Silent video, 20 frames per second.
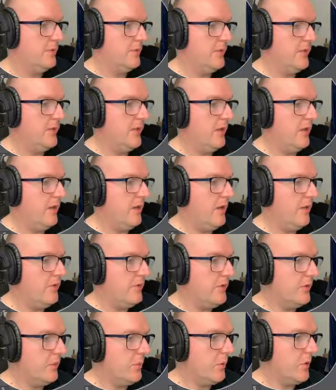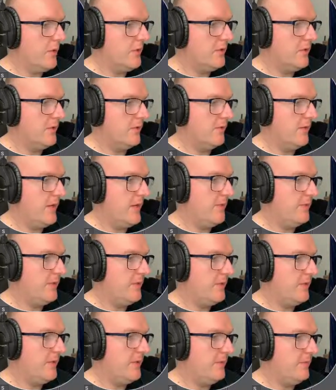bring that underwater vibe
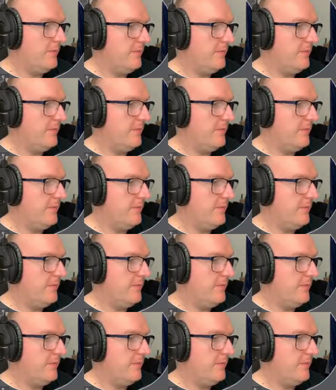to it.